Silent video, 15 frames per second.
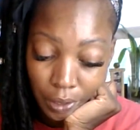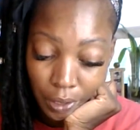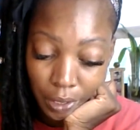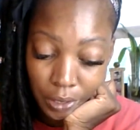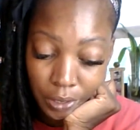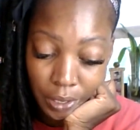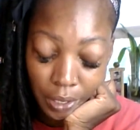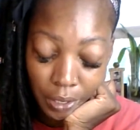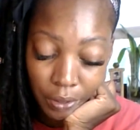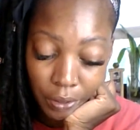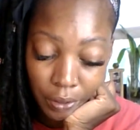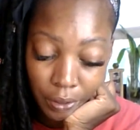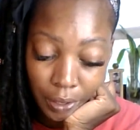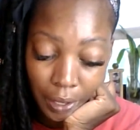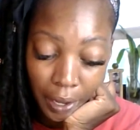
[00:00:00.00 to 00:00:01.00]
it's
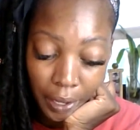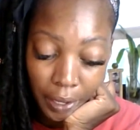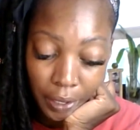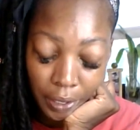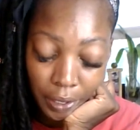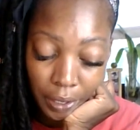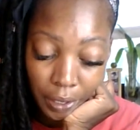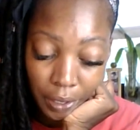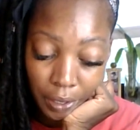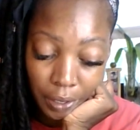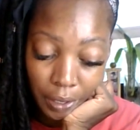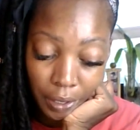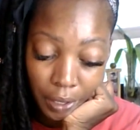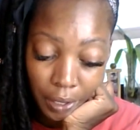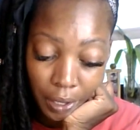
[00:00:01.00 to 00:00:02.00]
either like
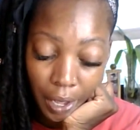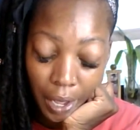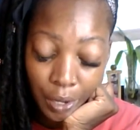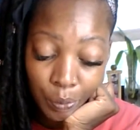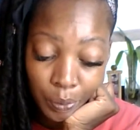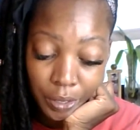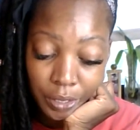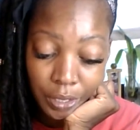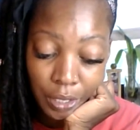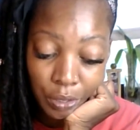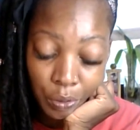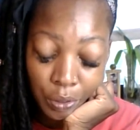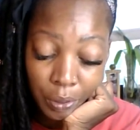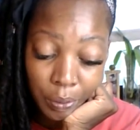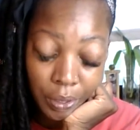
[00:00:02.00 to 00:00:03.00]
I don't want to say you
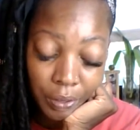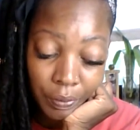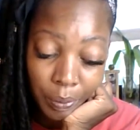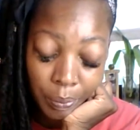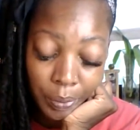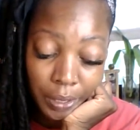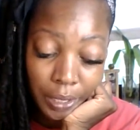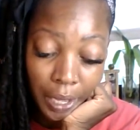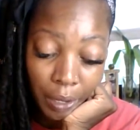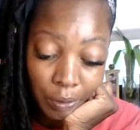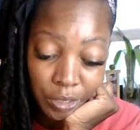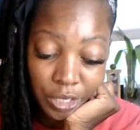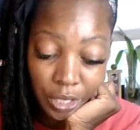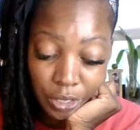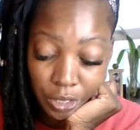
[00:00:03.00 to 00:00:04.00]
could even be now
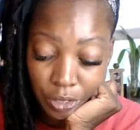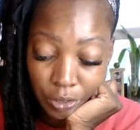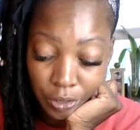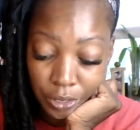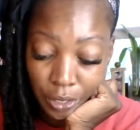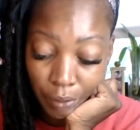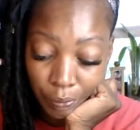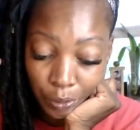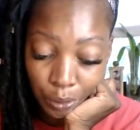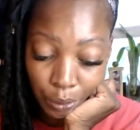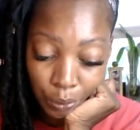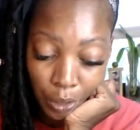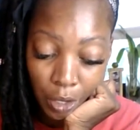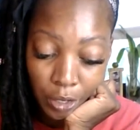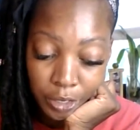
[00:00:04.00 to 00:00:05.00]
judging yourself a little
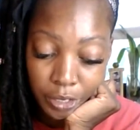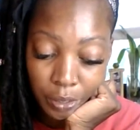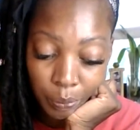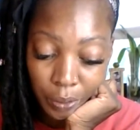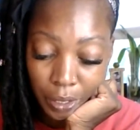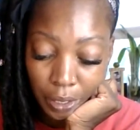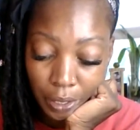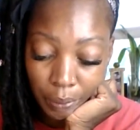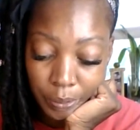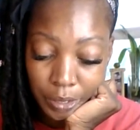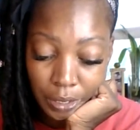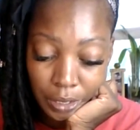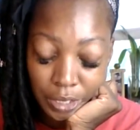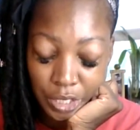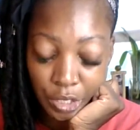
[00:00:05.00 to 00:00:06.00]
harshly when it comes to
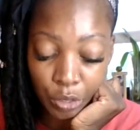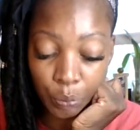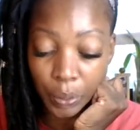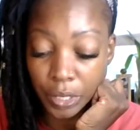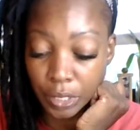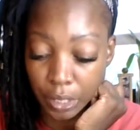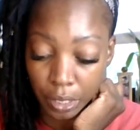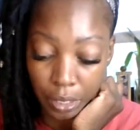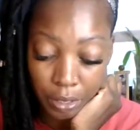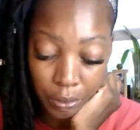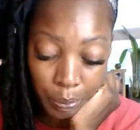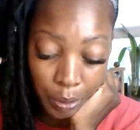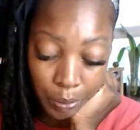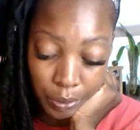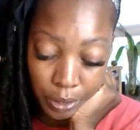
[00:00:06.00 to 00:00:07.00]
this situation and this
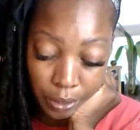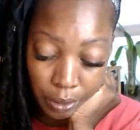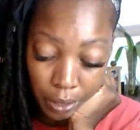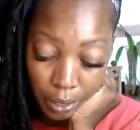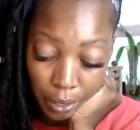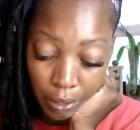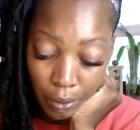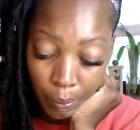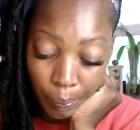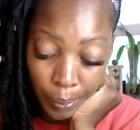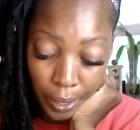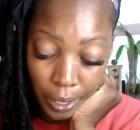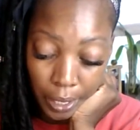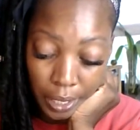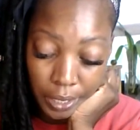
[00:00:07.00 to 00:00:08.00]
person,
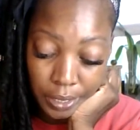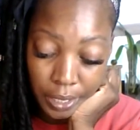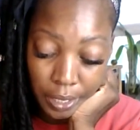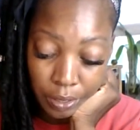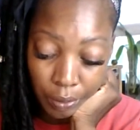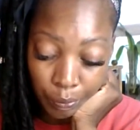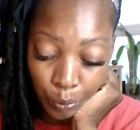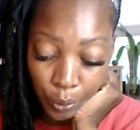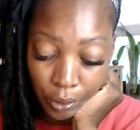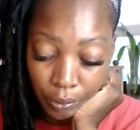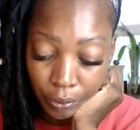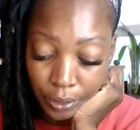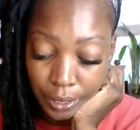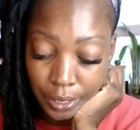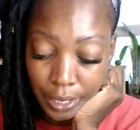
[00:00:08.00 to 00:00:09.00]
but it says avoid
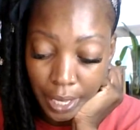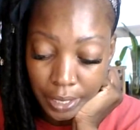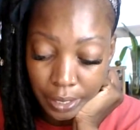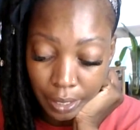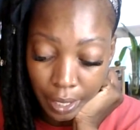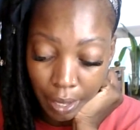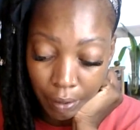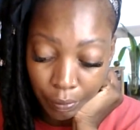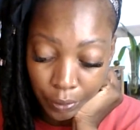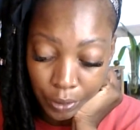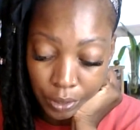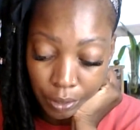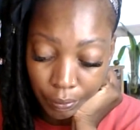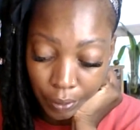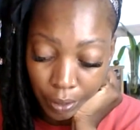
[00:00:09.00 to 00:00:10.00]
criticizing the efforts
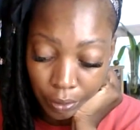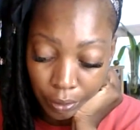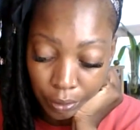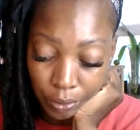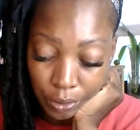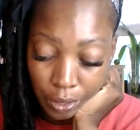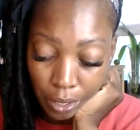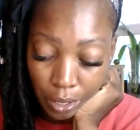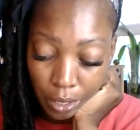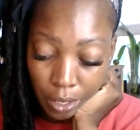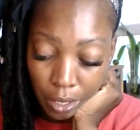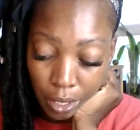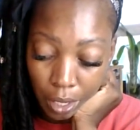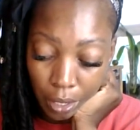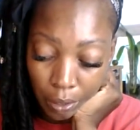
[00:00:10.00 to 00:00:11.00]
of others.
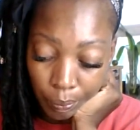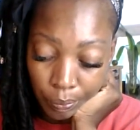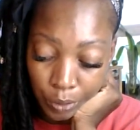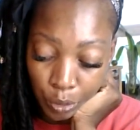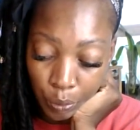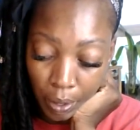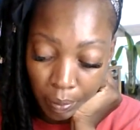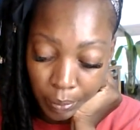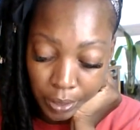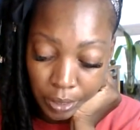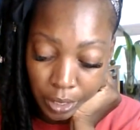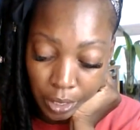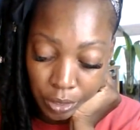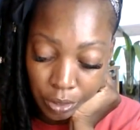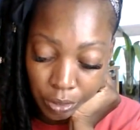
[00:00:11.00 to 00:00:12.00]
Um, you have been
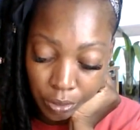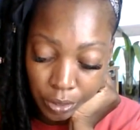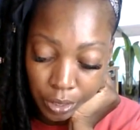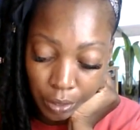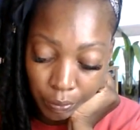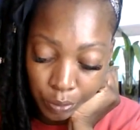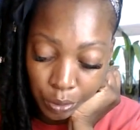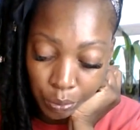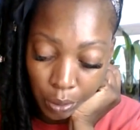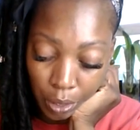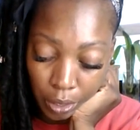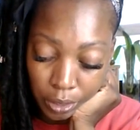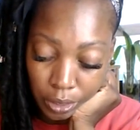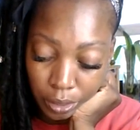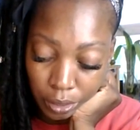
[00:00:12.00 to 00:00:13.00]
judging yourself too
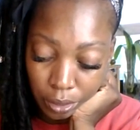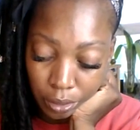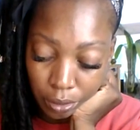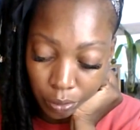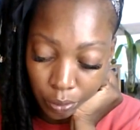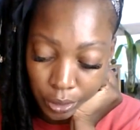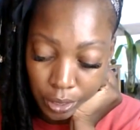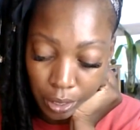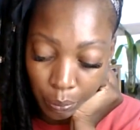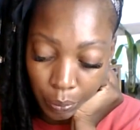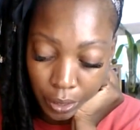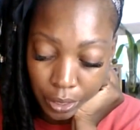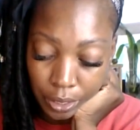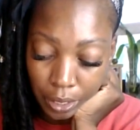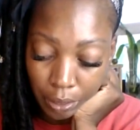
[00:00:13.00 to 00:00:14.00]
harshly, or someone
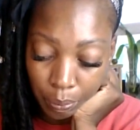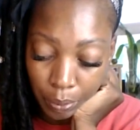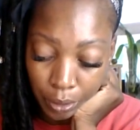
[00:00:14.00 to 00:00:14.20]
is keeping